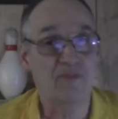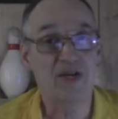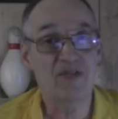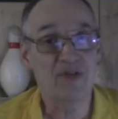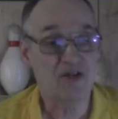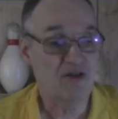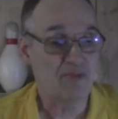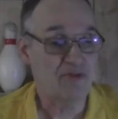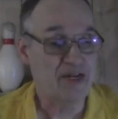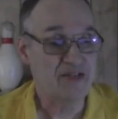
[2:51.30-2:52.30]
Brunswick
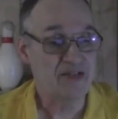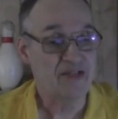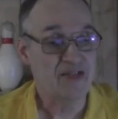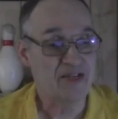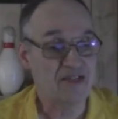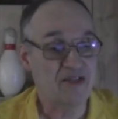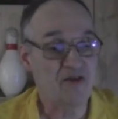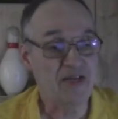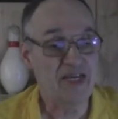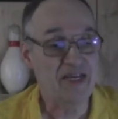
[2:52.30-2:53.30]
Corporation, a
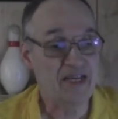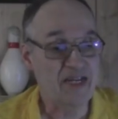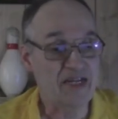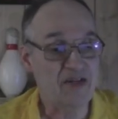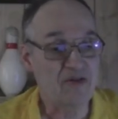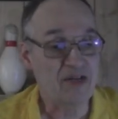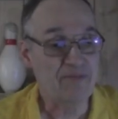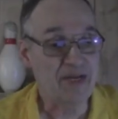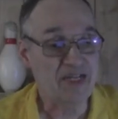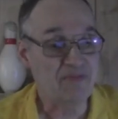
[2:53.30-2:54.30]
Skokie,
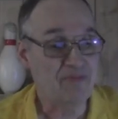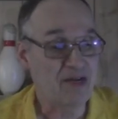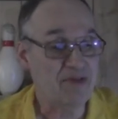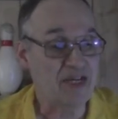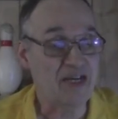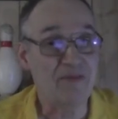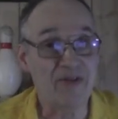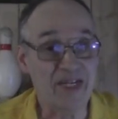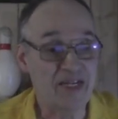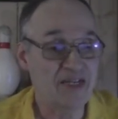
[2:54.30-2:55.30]
Illinois-based public
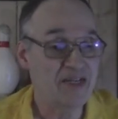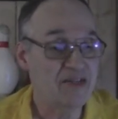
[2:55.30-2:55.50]
company,